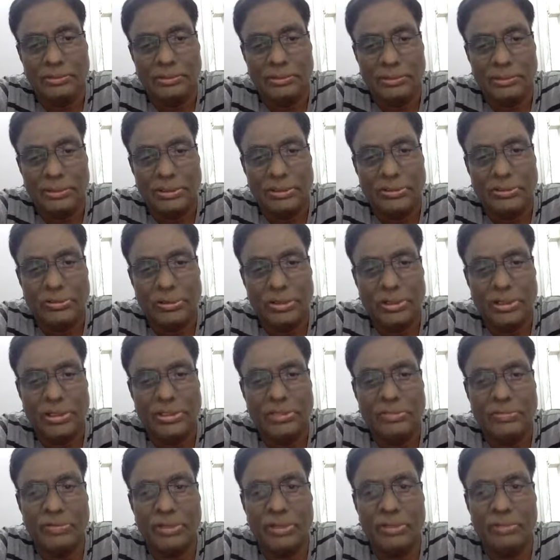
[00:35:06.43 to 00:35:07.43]
So it
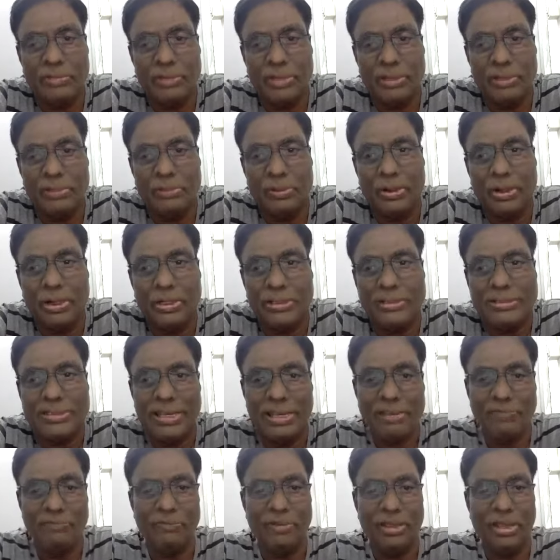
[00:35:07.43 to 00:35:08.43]
is very, very important.
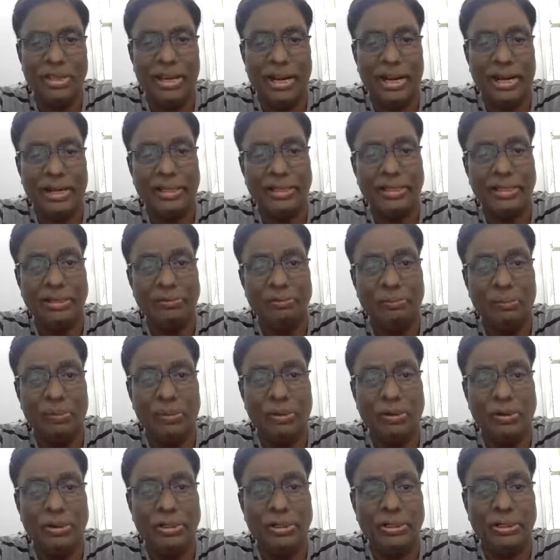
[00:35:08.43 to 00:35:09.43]
Same way, another
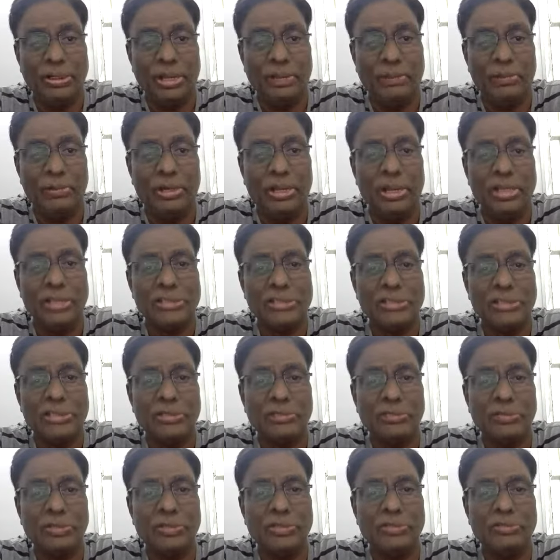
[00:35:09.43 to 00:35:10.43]
important amino acid
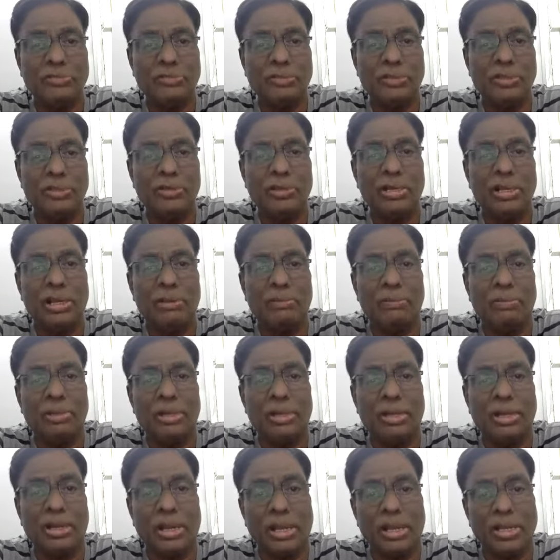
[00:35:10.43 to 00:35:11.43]
which we will come
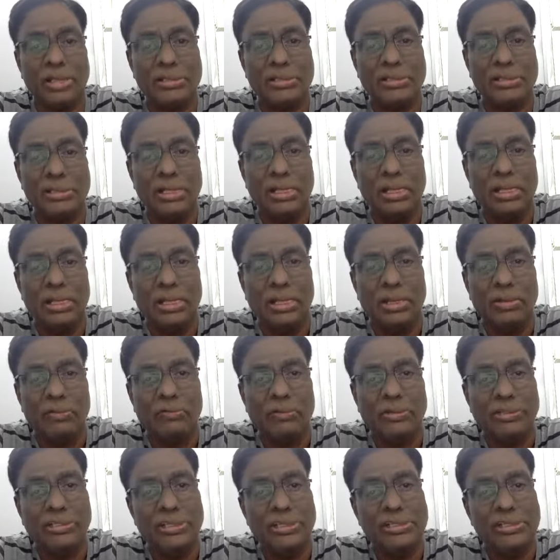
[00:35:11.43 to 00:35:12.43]
across,
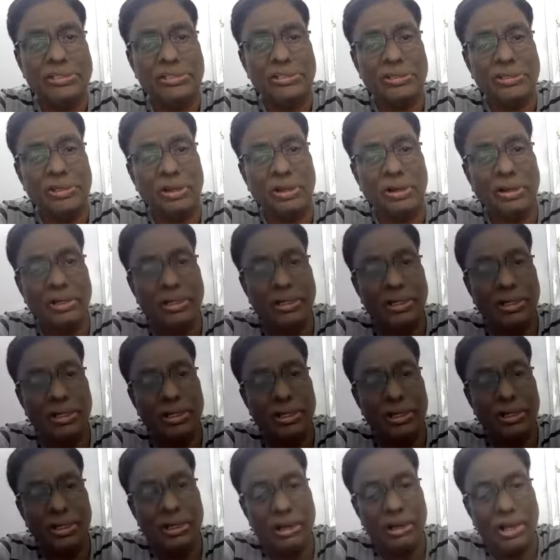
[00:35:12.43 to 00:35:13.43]
which is not
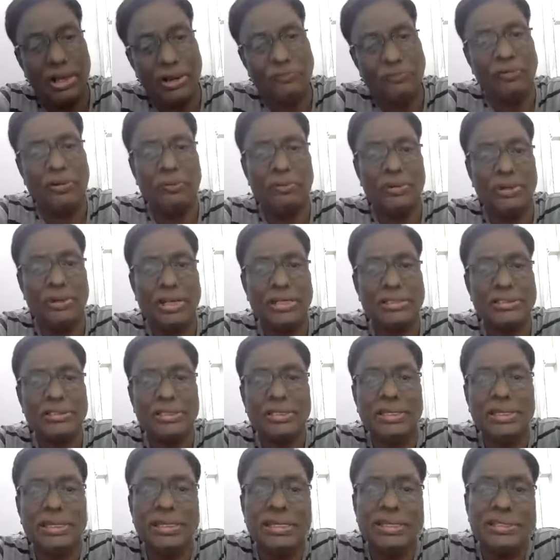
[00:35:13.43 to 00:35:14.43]
alpha amino
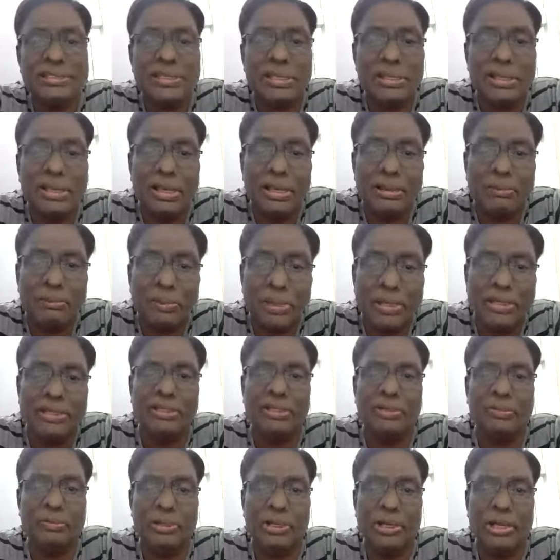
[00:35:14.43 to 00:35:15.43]
acid, it is a beta
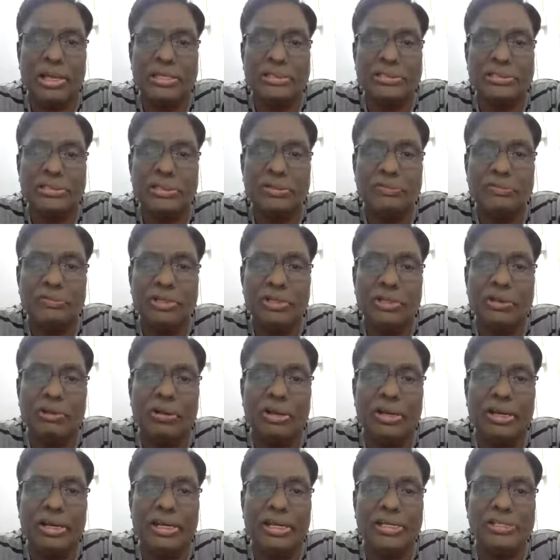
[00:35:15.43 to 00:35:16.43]
amino acid. We
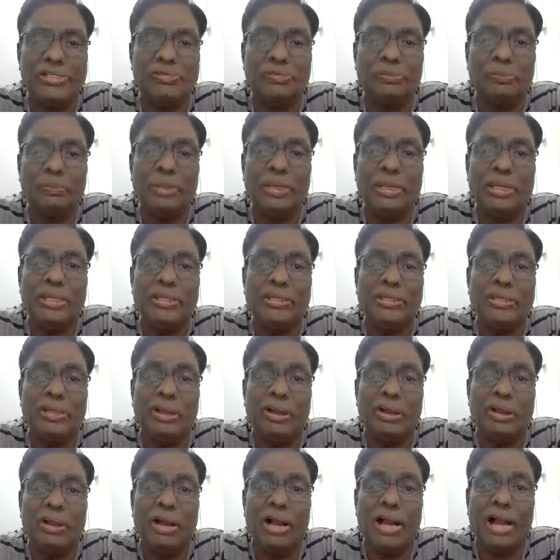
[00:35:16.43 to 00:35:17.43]
call it as
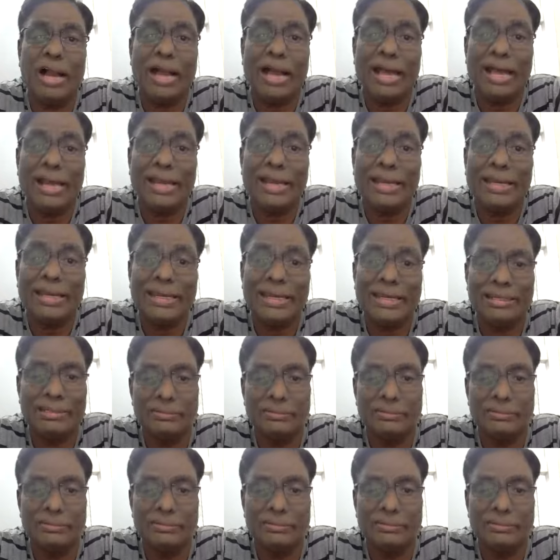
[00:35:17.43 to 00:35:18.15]
beta alanine.